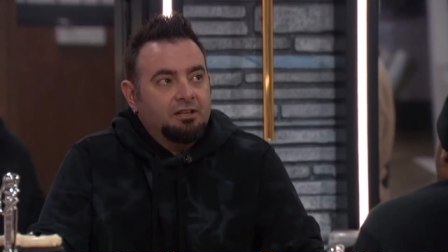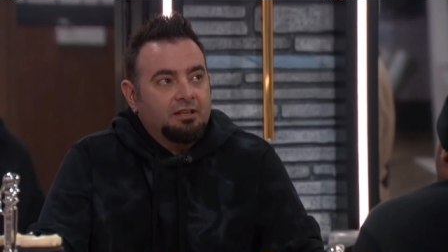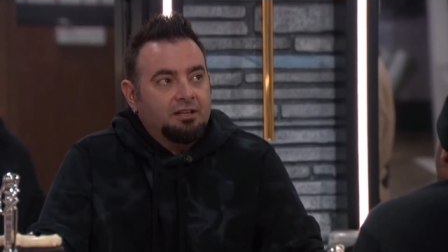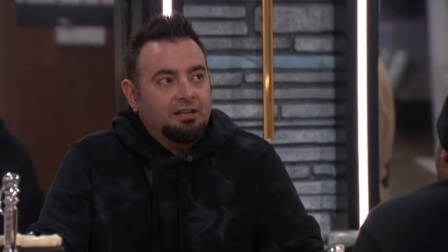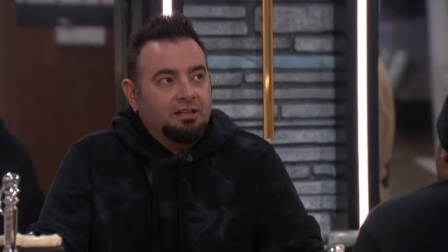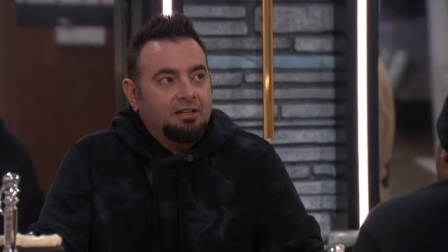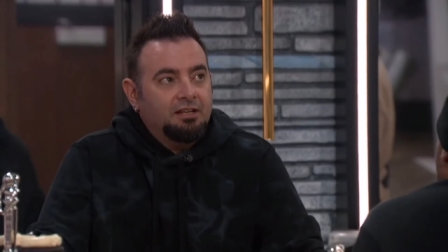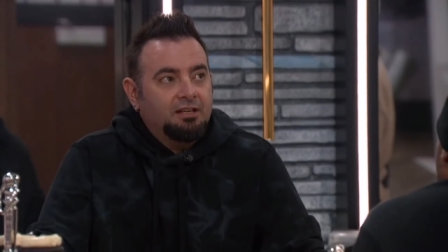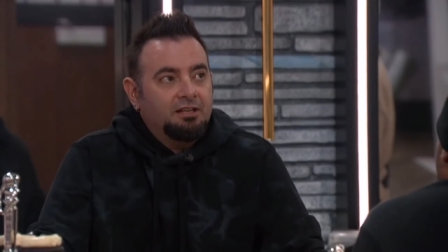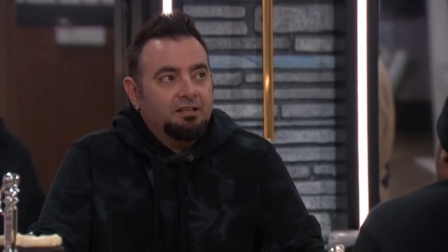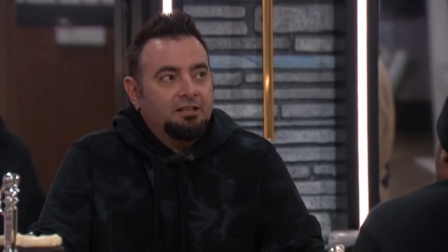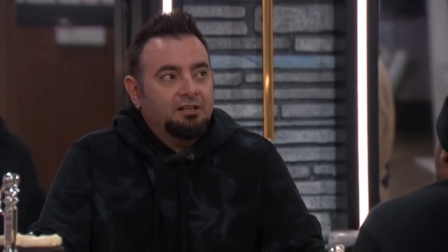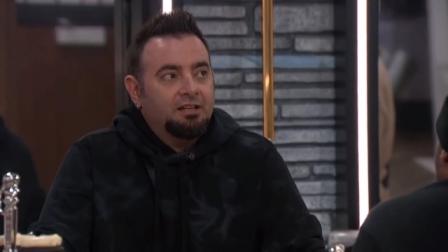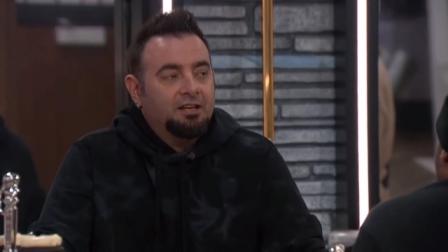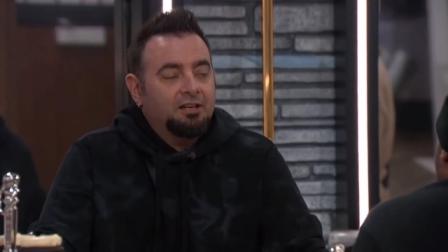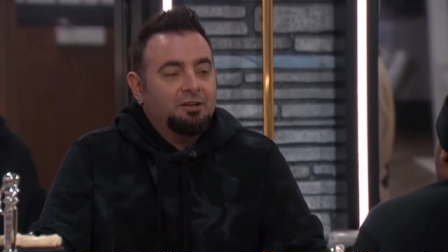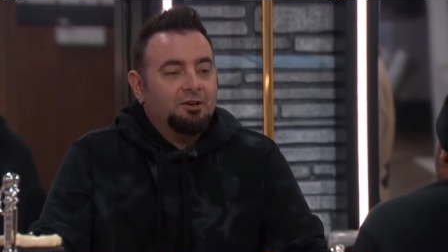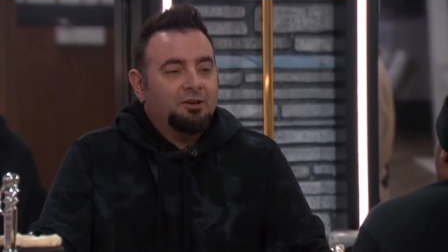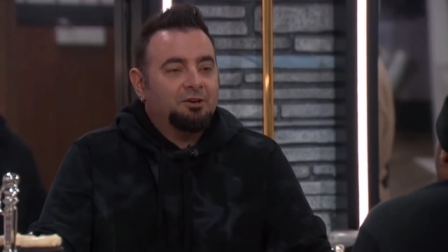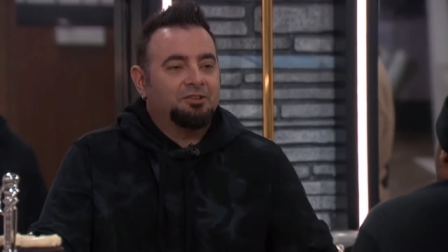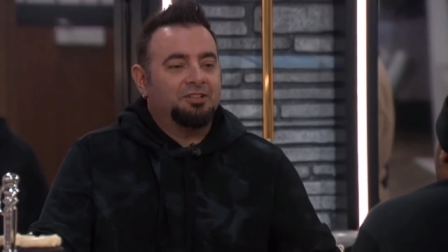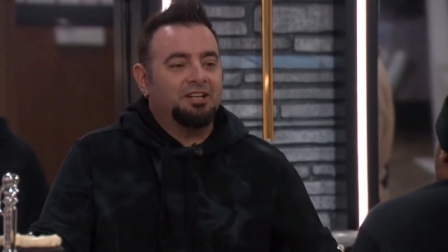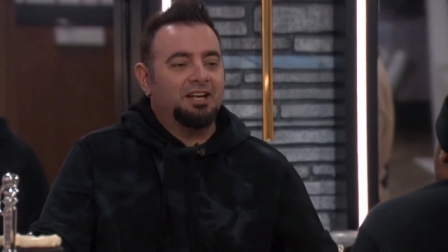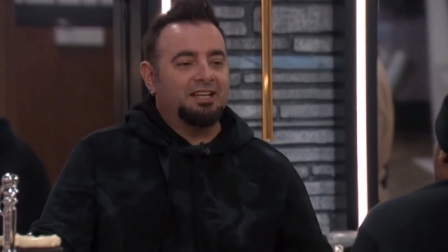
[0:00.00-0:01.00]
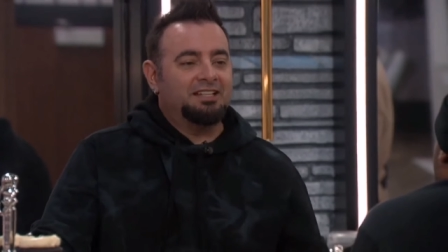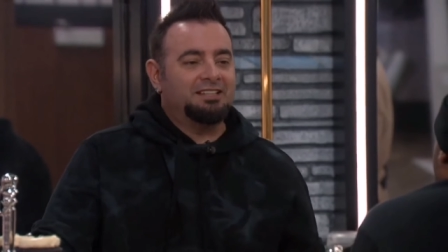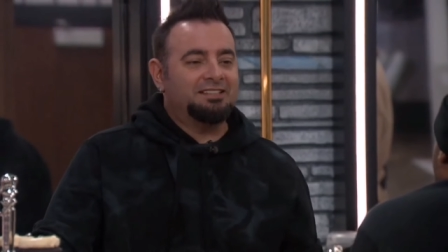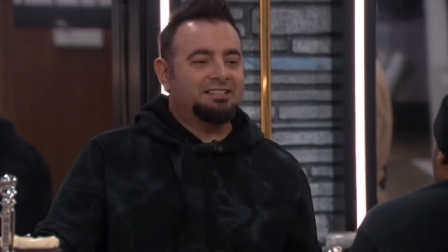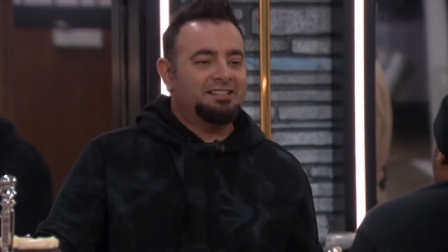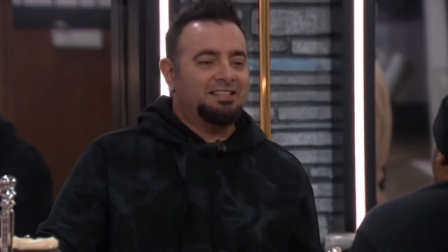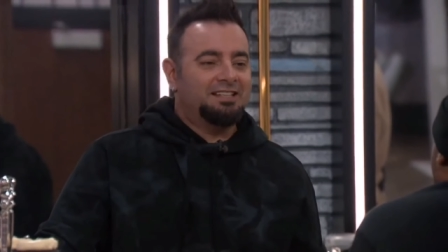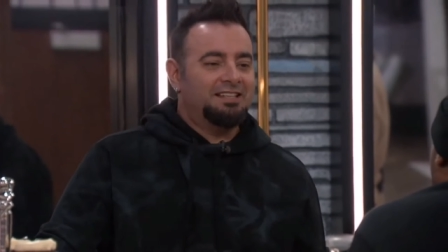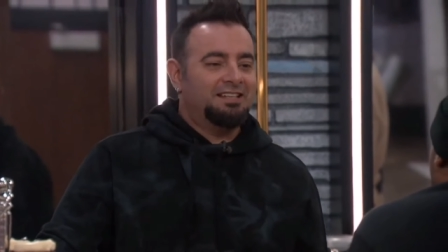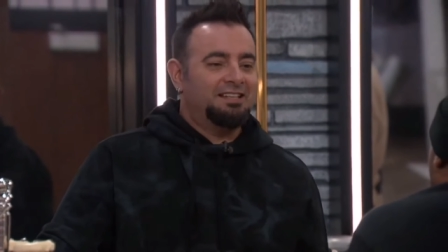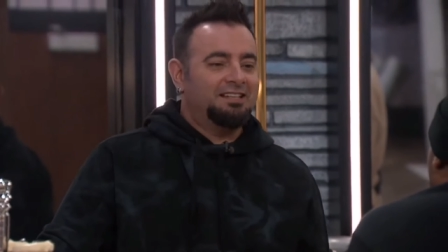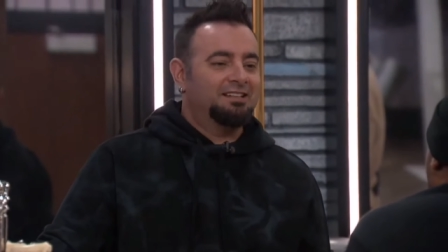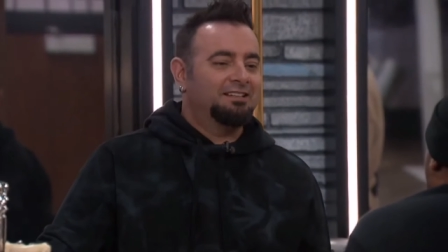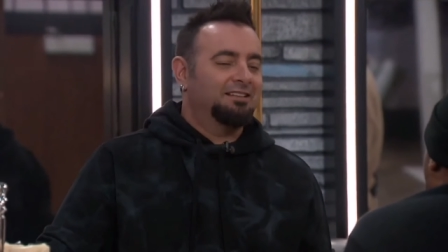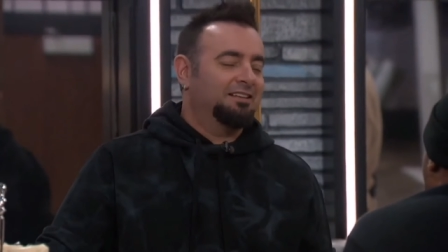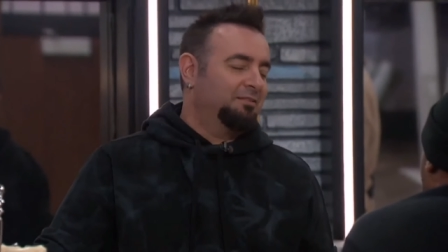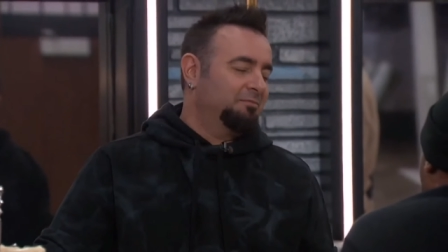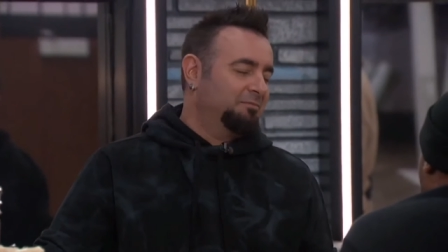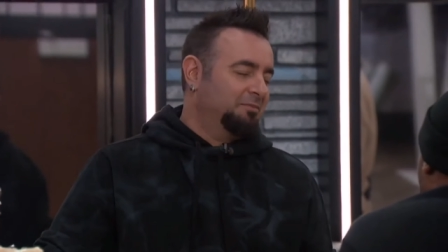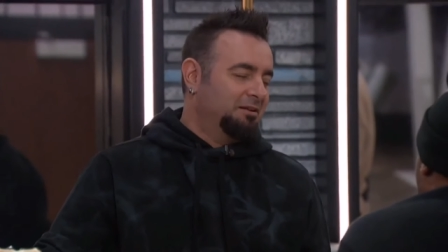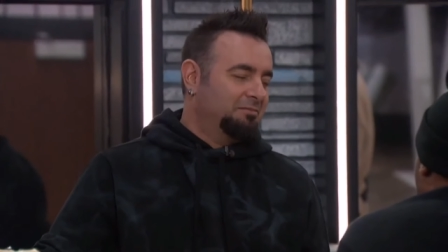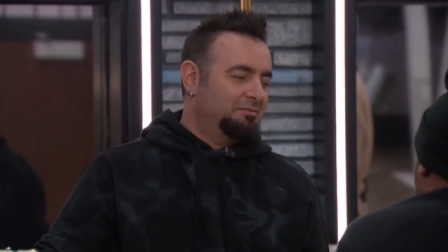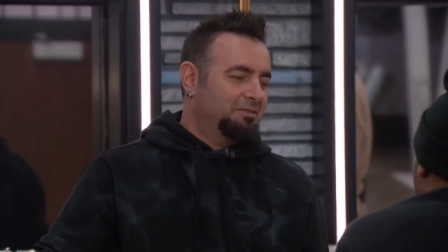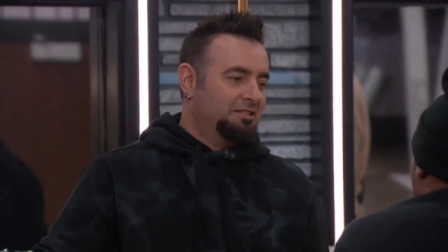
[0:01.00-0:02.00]
and I called 19. I
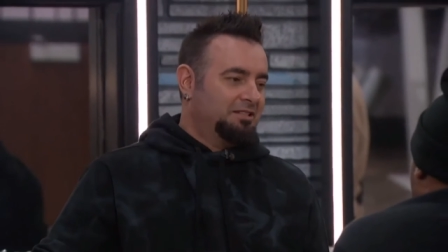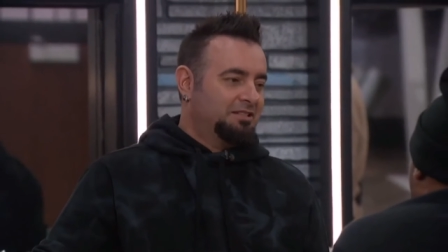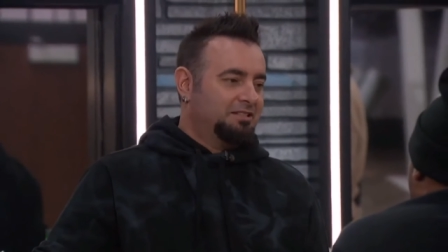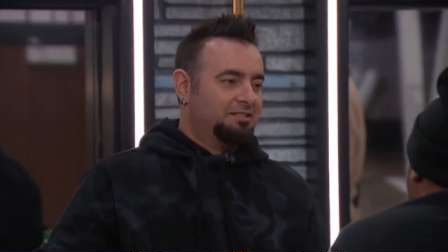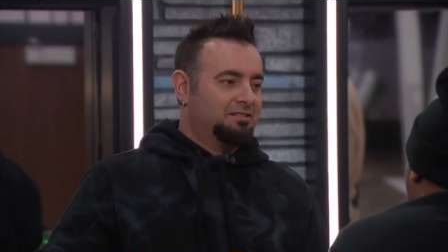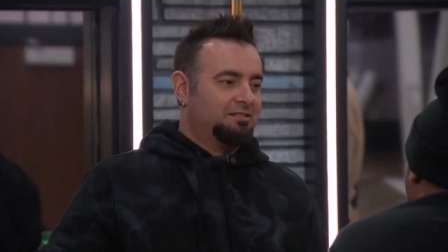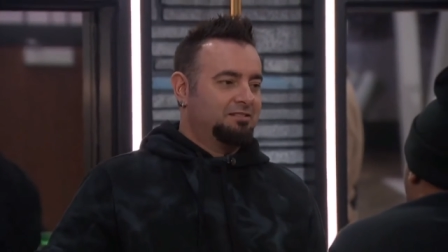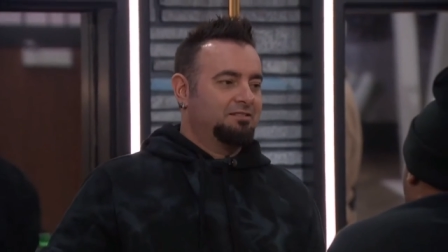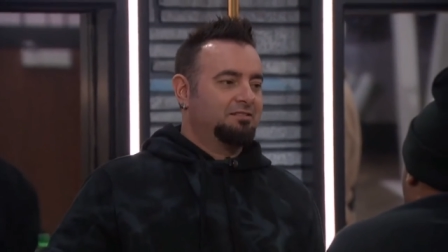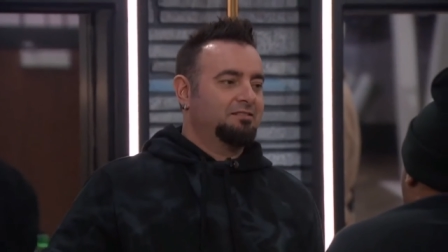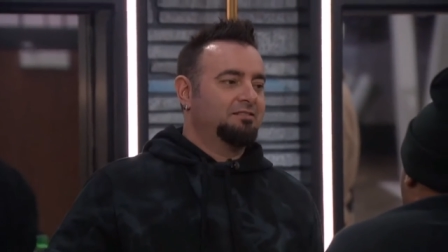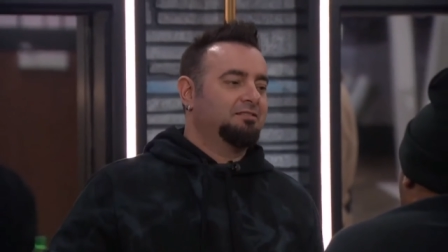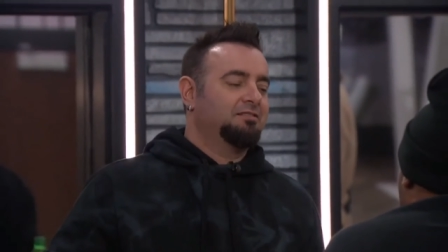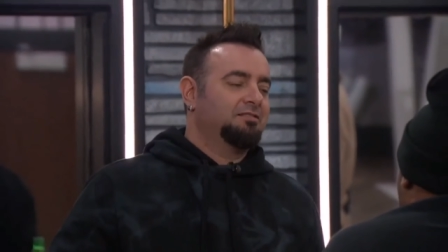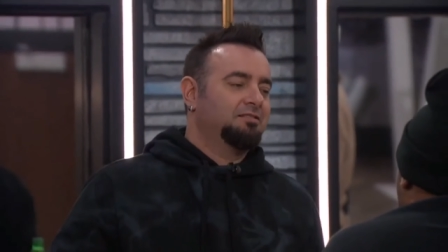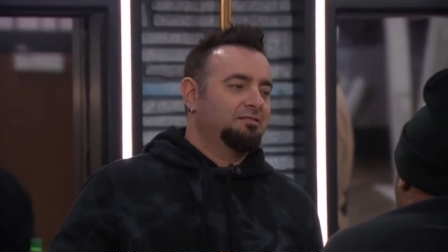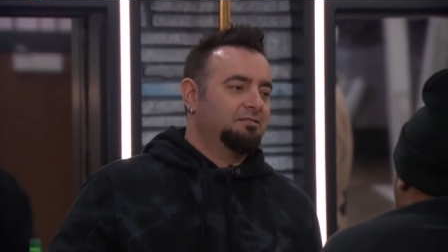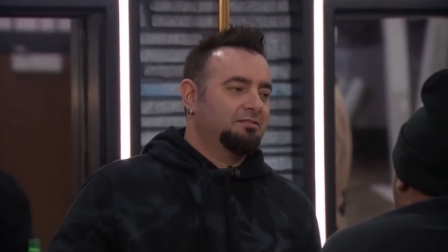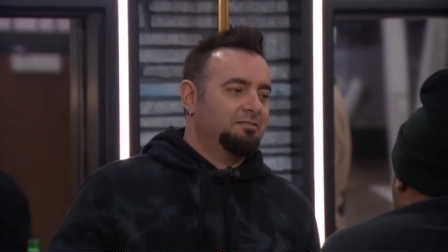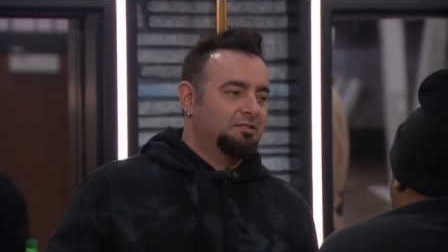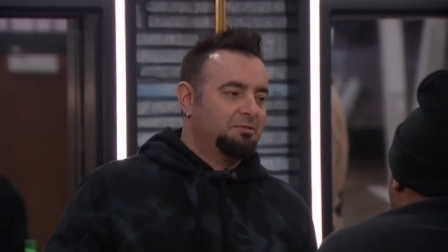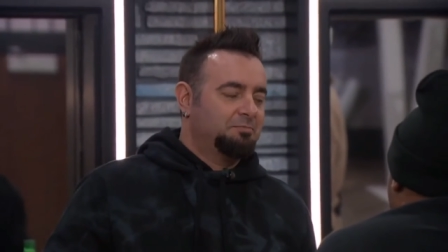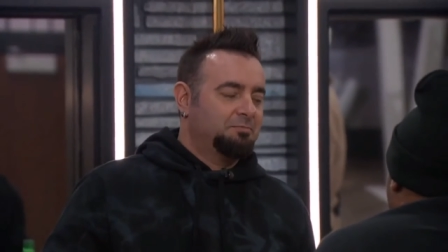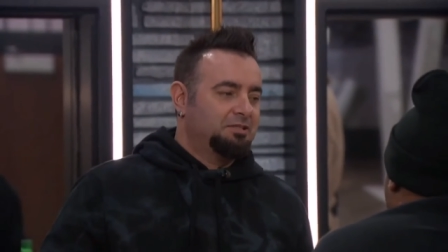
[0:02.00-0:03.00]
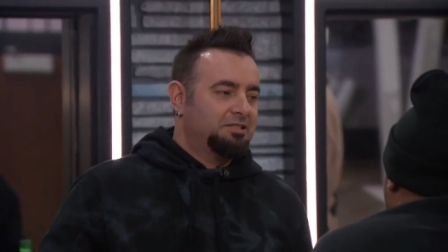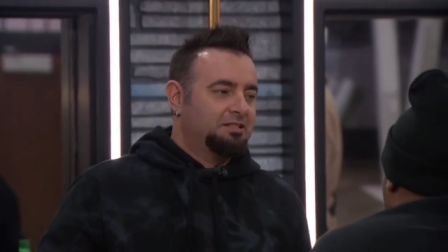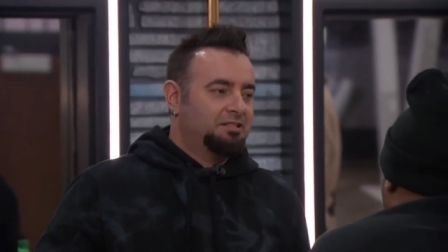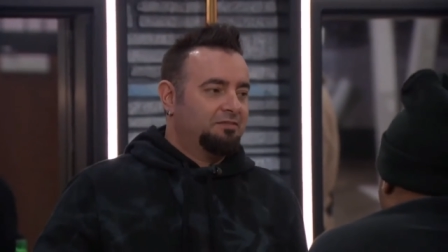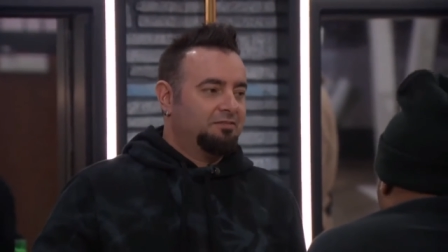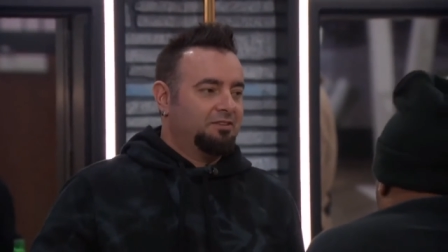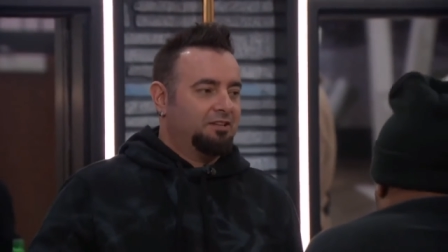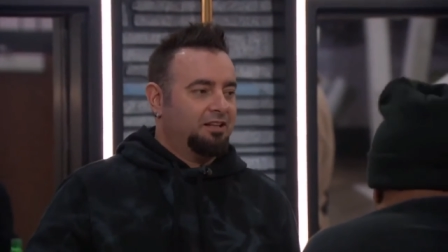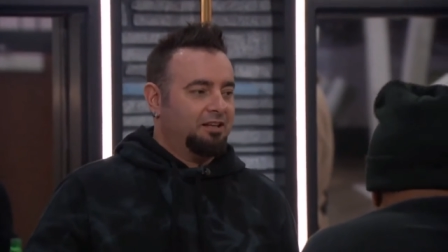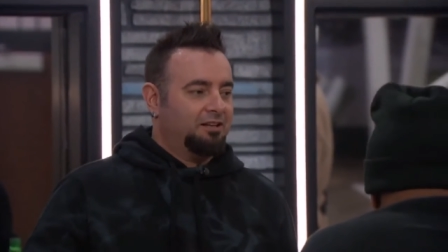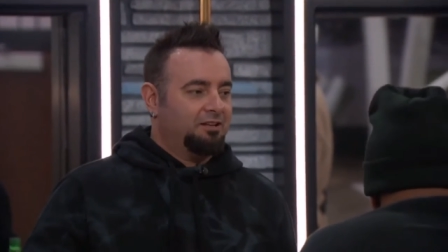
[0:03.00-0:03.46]
remember this specifically.